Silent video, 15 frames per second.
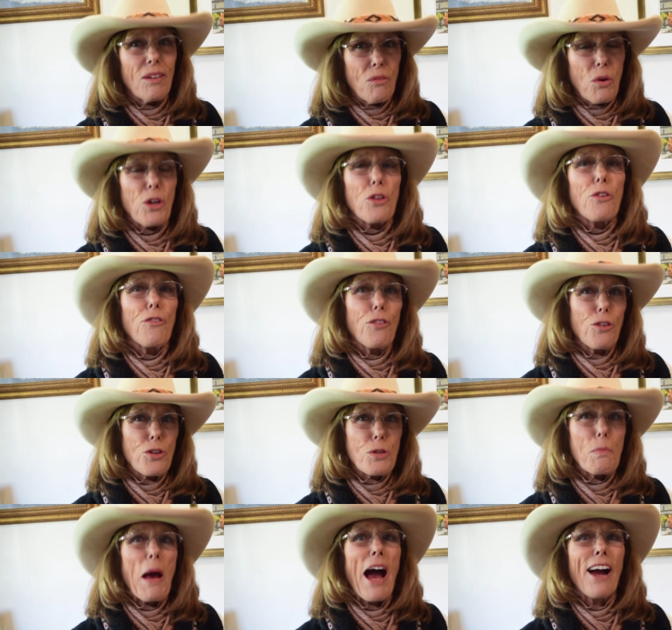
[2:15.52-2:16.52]
One of the
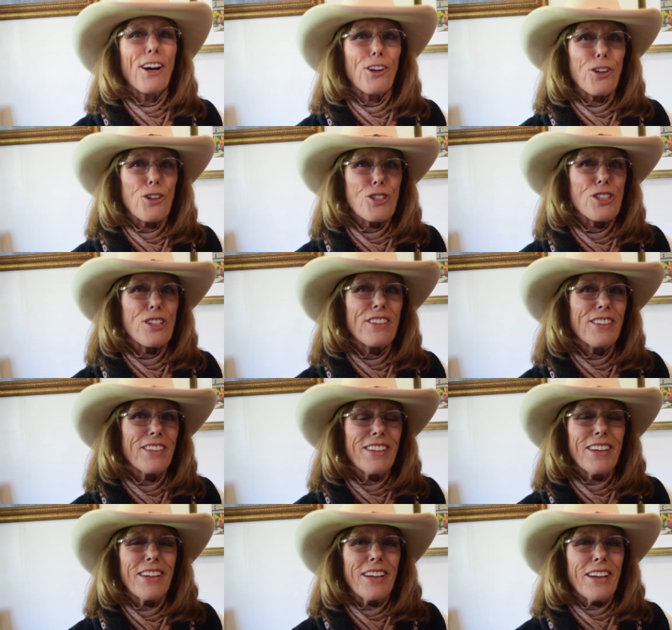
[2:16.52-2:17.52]
first packers.
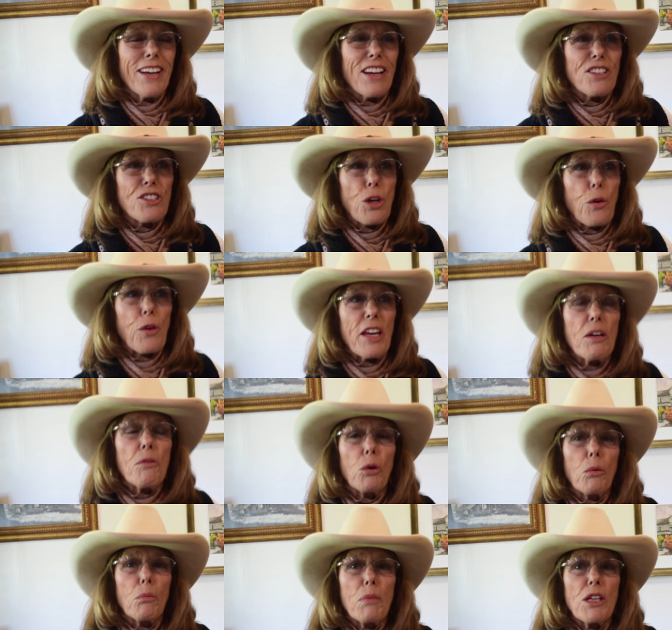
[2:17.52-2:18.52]
And so he
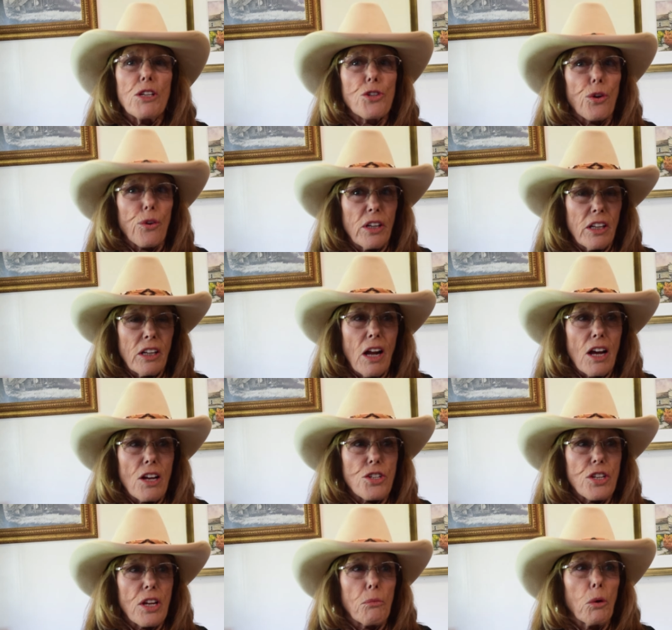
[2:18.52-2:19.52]
will be joining
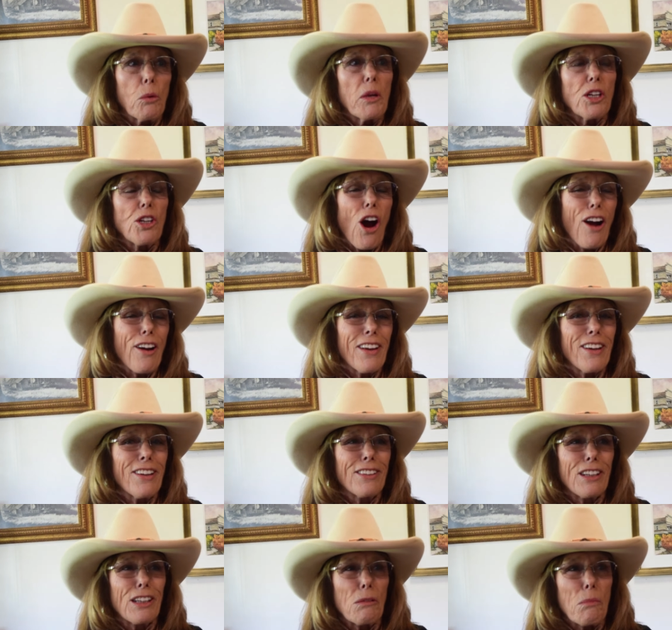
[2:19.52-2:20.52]
us, and we'll be talking a
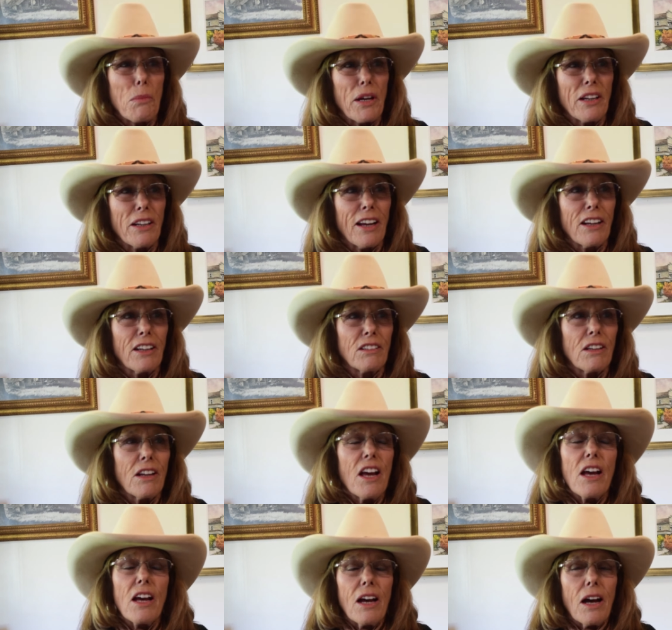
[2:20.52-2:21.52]
little bit
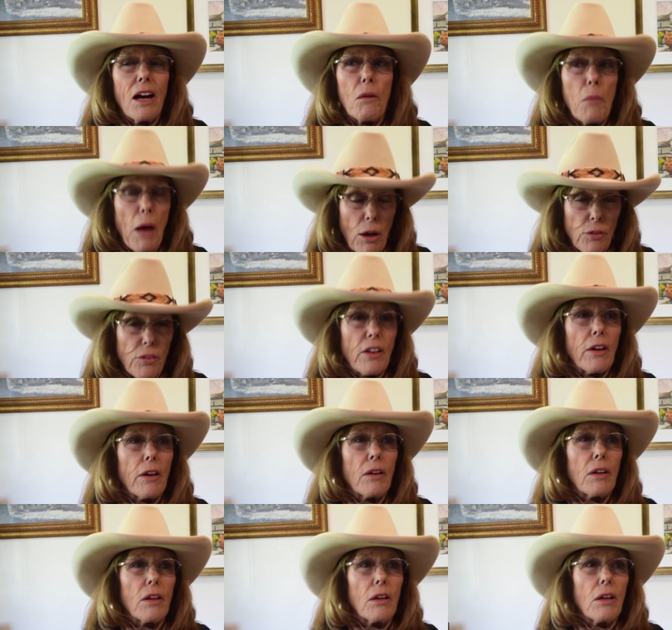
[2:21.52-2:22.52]
about
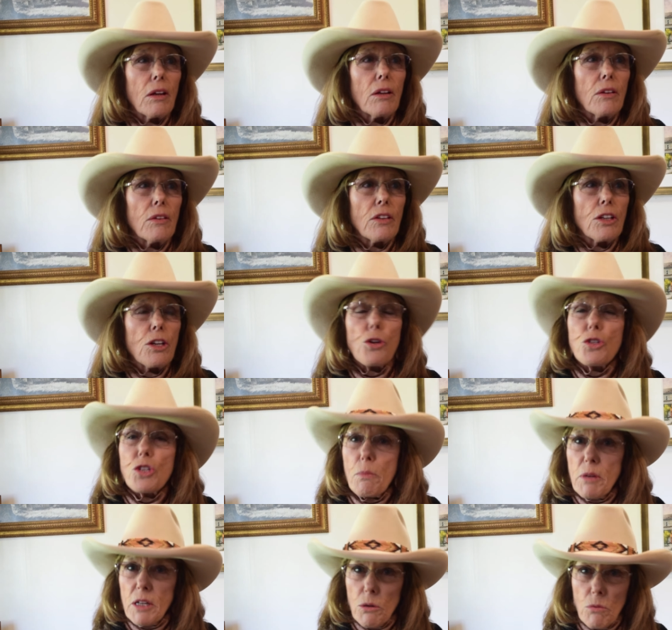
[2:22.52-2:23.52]
the
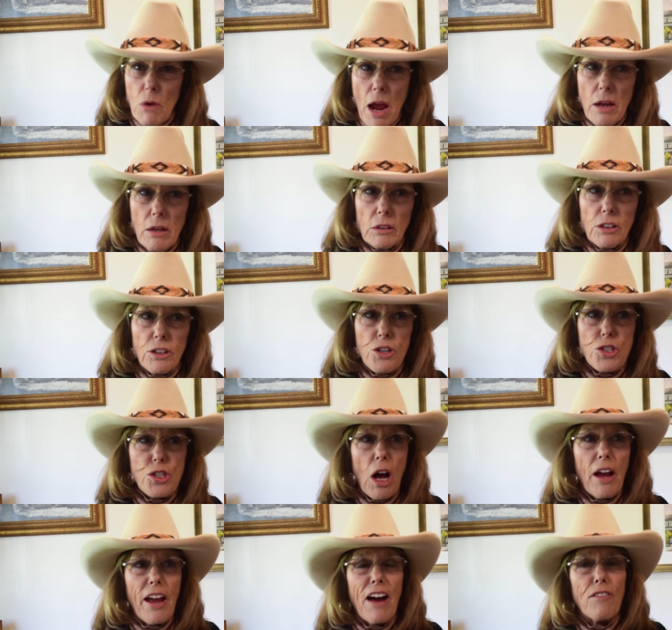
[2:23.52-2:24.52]
Yosemite Wranglers.
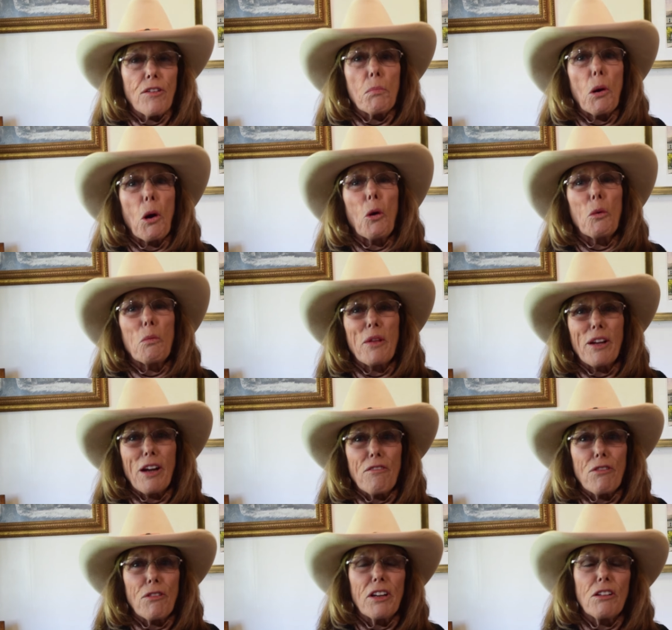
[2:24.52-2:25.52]
I have a poem that
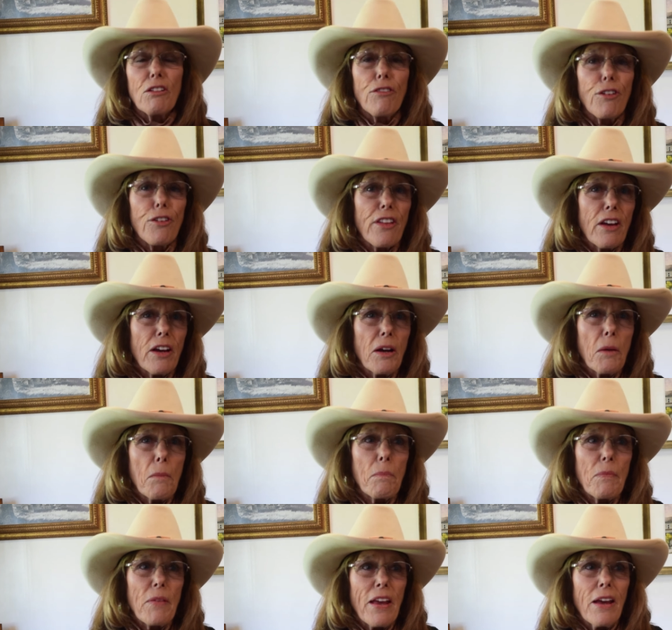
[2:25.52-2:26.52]
I've written for
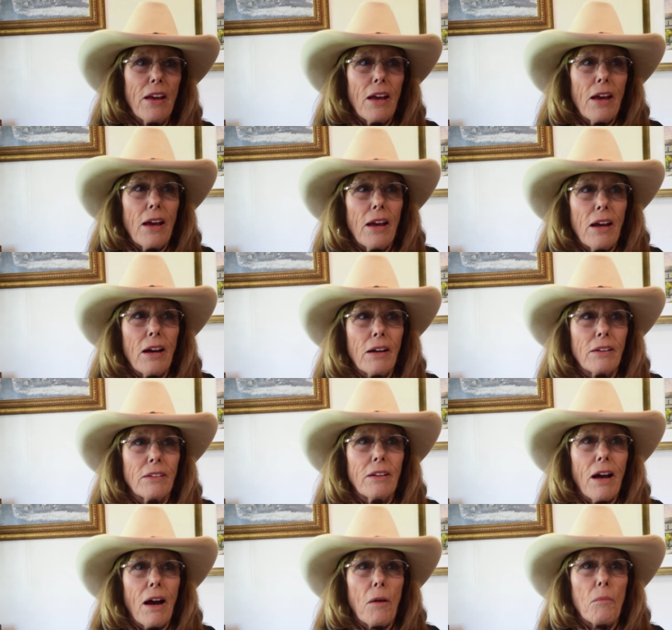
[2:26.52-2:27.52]
them.
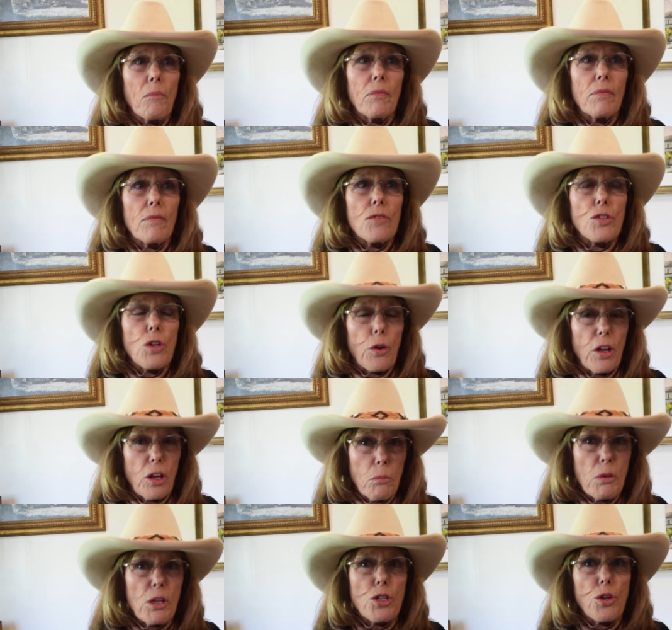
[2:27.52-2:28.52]
And so
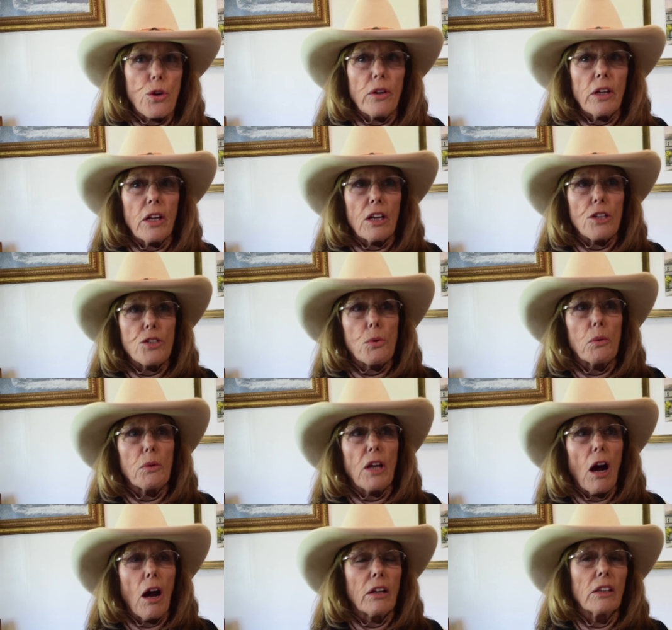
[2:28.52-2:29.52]
he'll be joining us. We'll
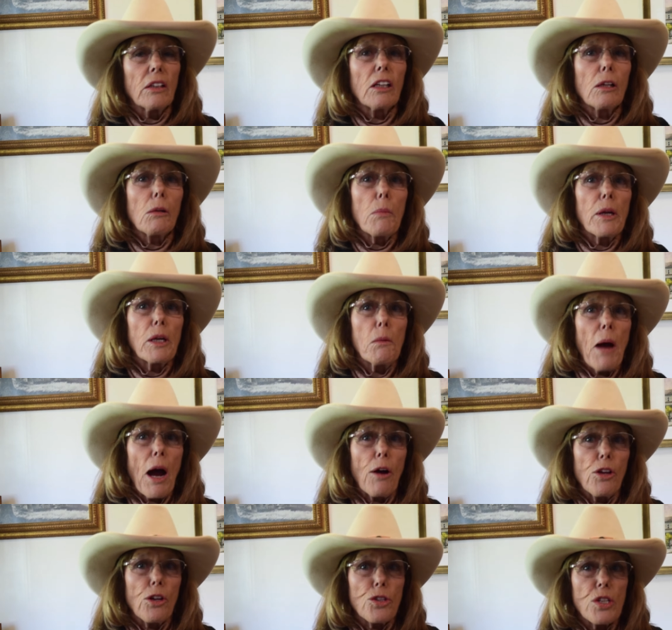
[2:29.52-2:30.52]
be talking a little bit
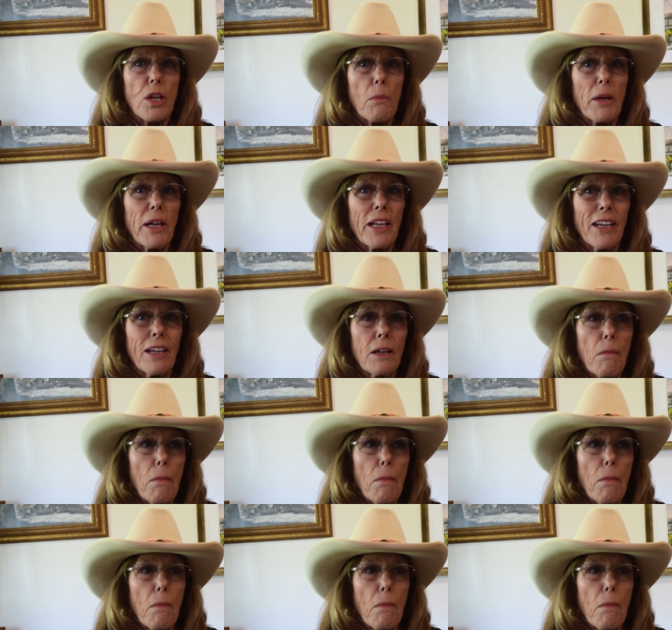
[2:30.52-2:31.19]
about Yosemite.